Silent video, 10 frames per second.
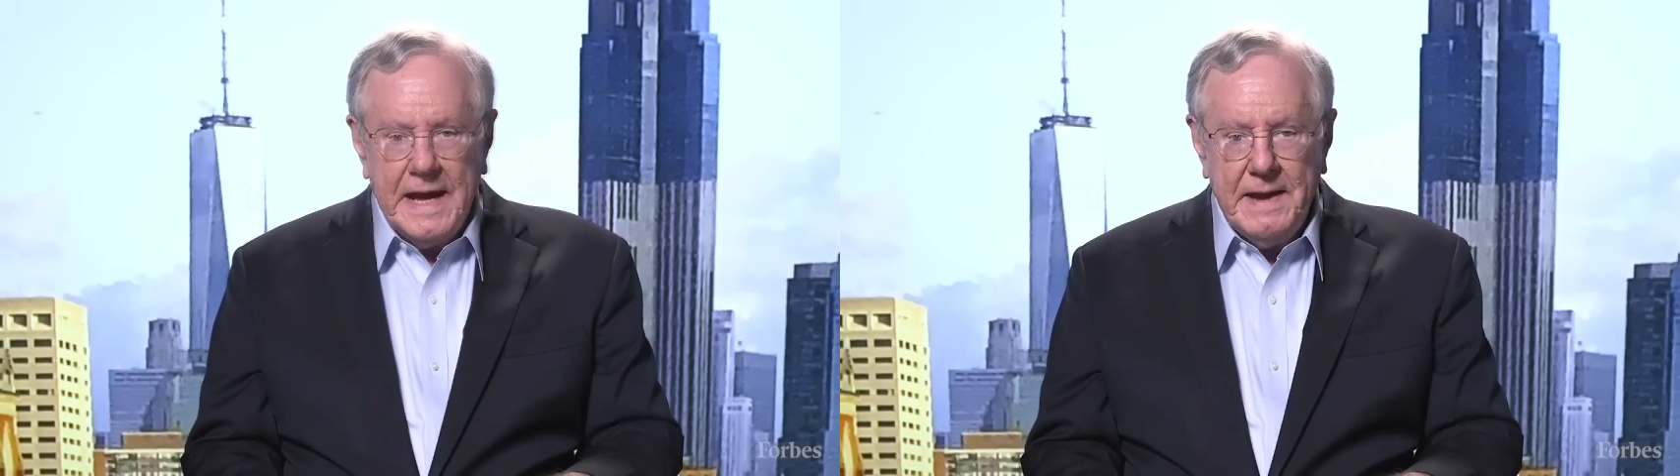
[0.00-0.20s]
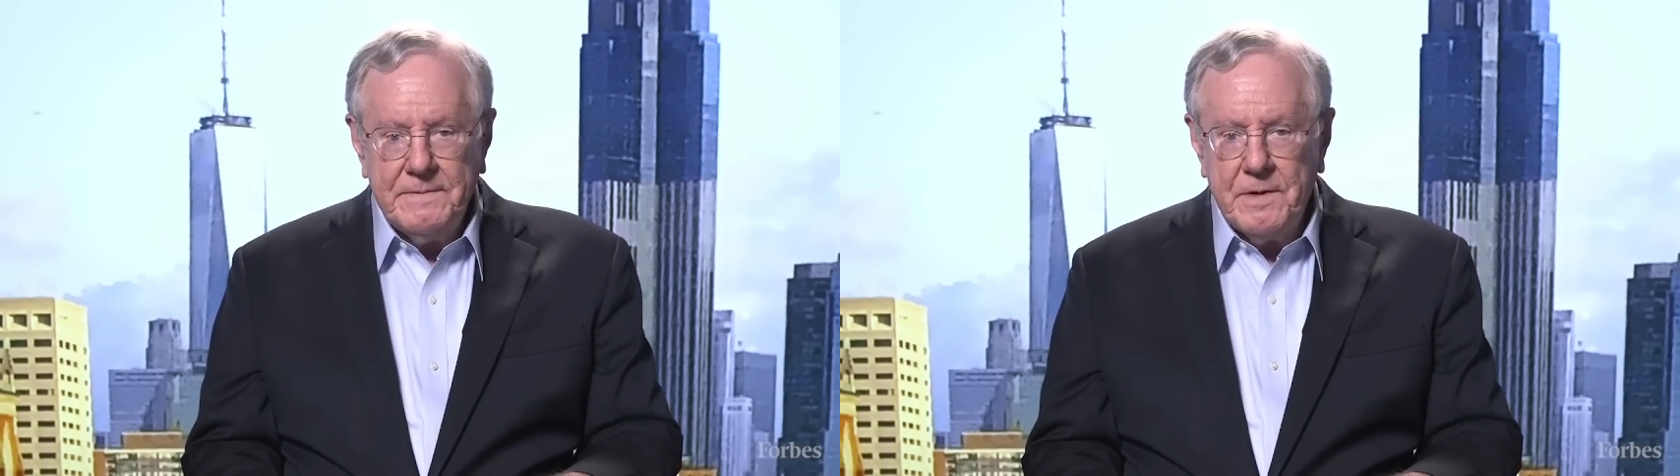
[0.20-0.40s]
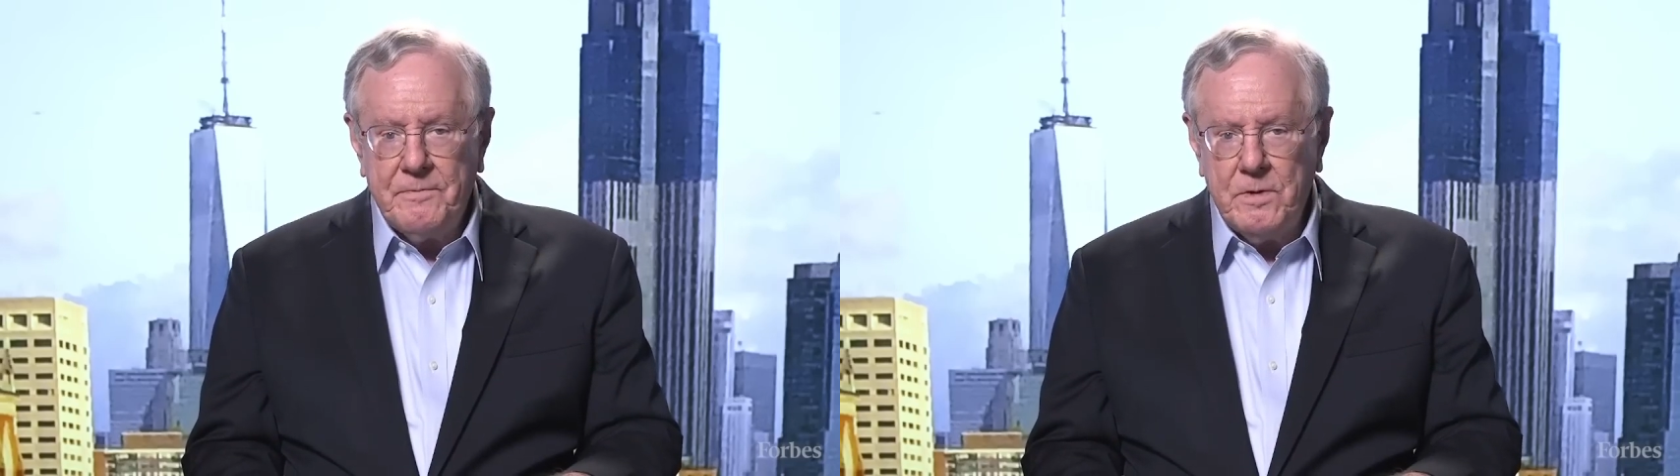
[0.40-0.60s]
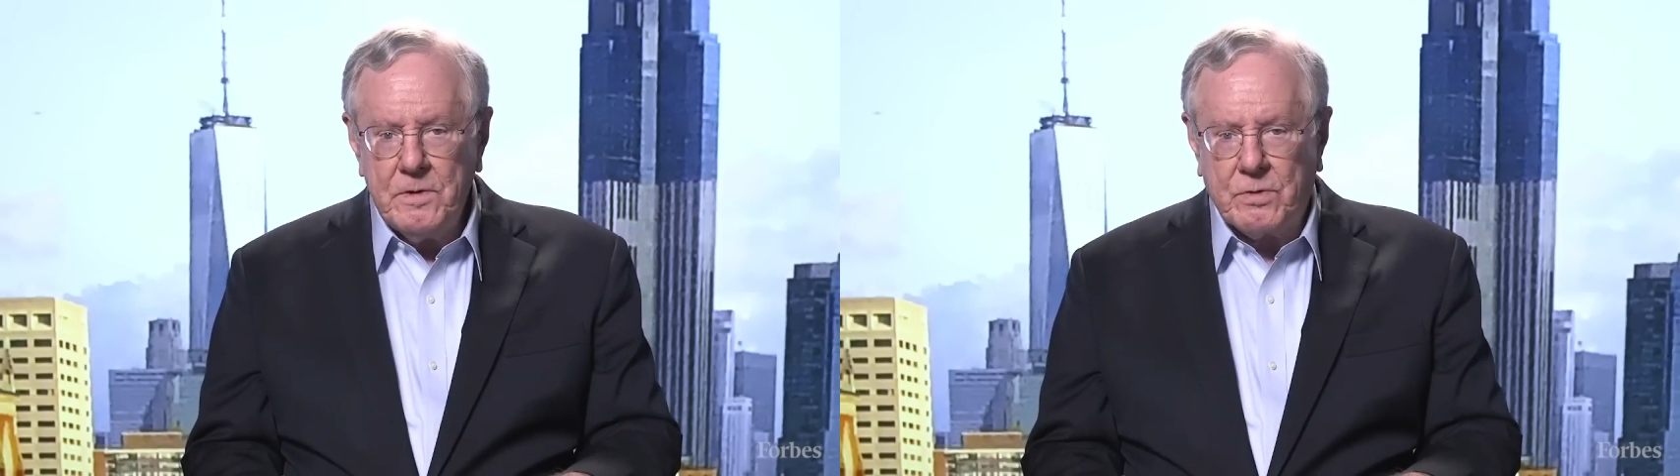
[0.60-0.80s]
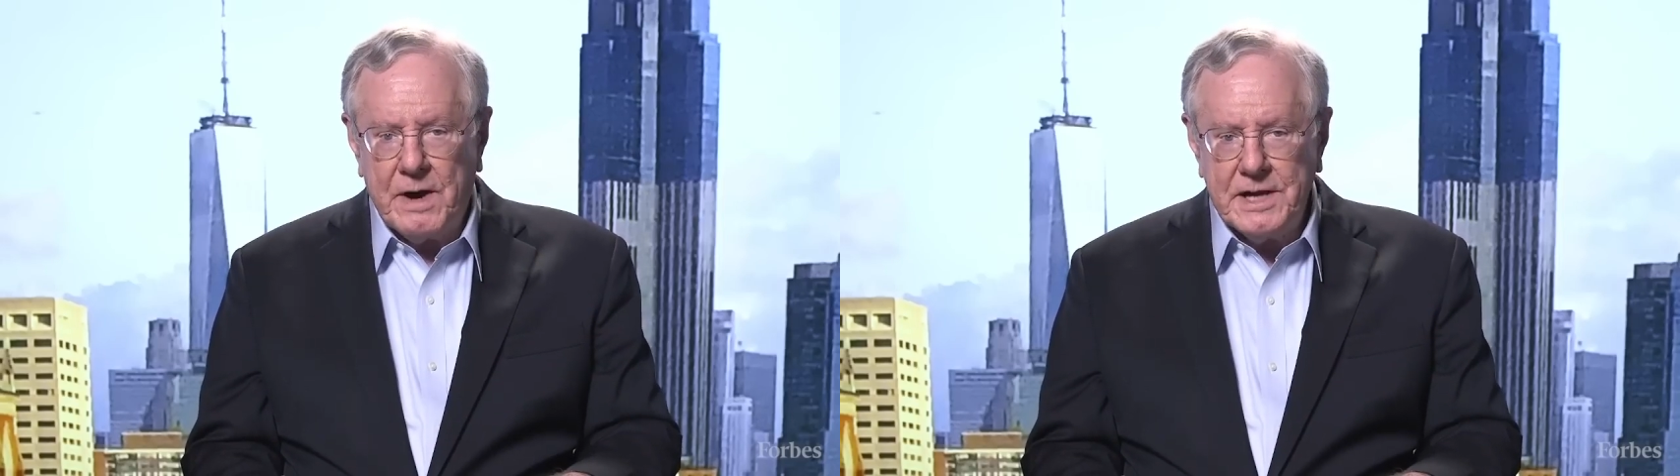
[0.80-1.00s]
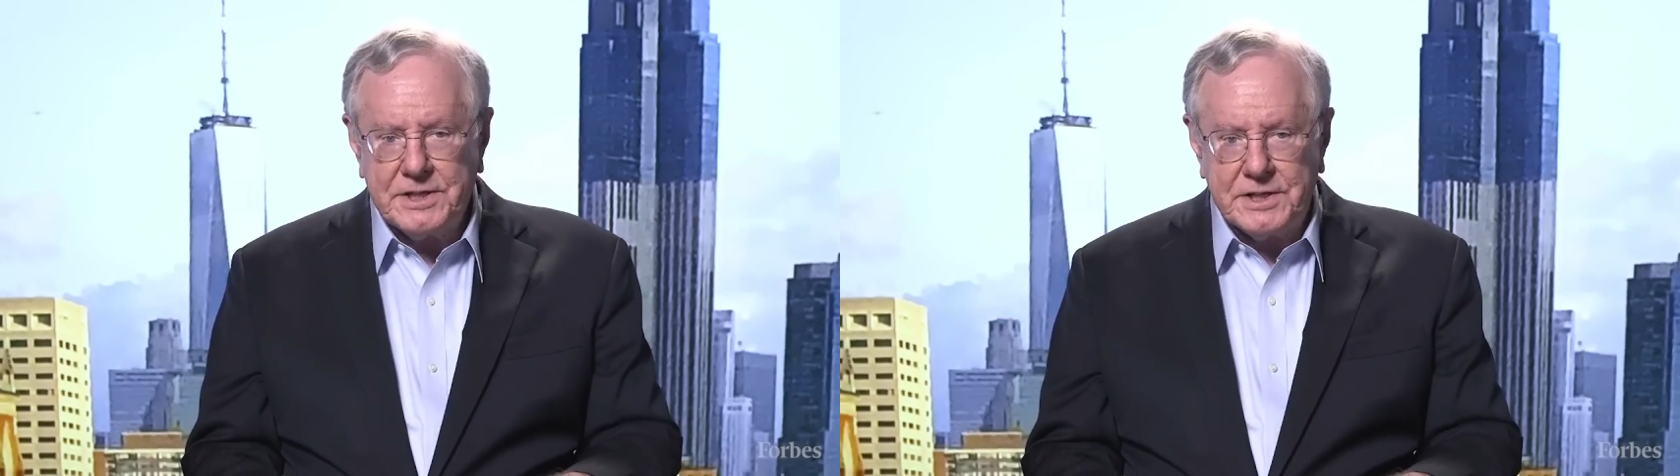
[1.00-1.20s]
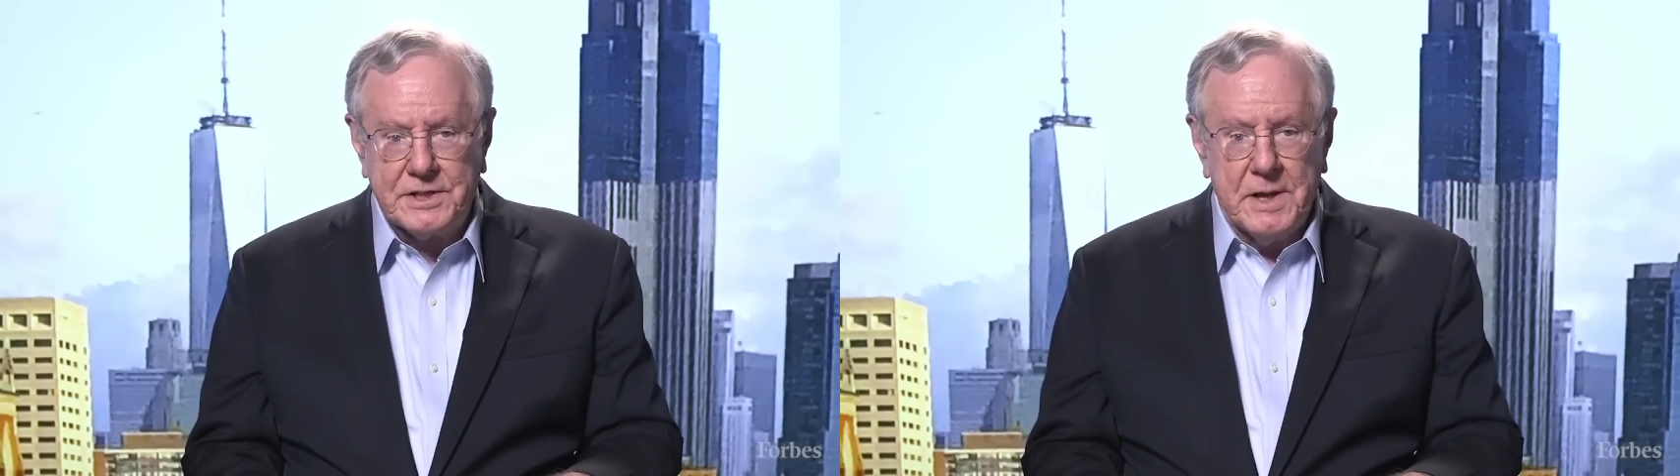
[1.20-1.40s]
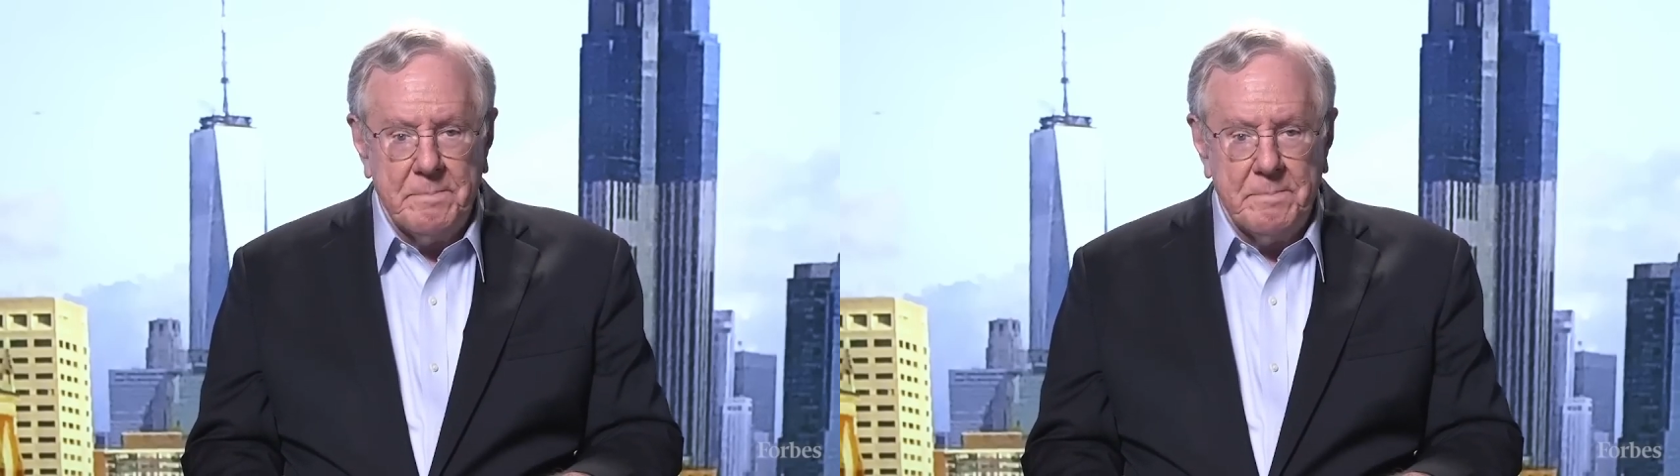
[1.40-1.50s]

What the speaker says: Even the food crisis,